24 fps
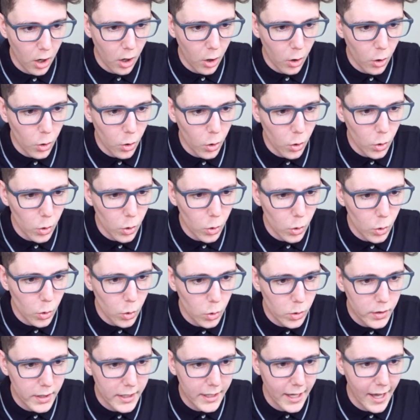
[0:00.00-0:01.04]

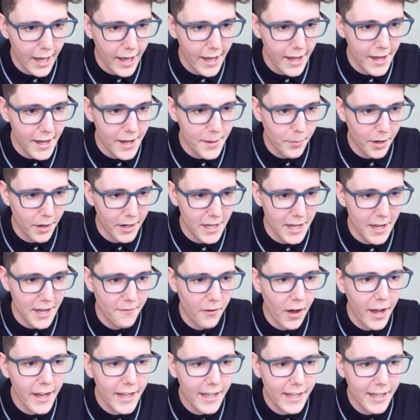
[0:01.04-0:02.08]
Okay, buddy.
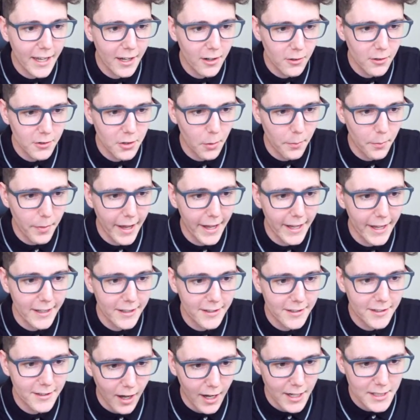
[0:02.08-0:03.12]
If I kill your
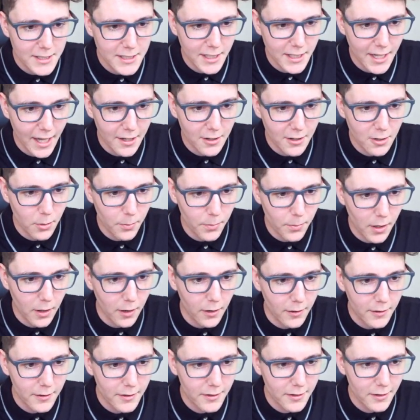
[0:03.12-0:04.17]
base, I should get your
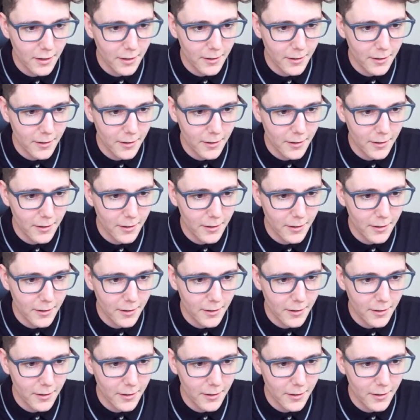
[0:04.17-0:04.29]
blocks.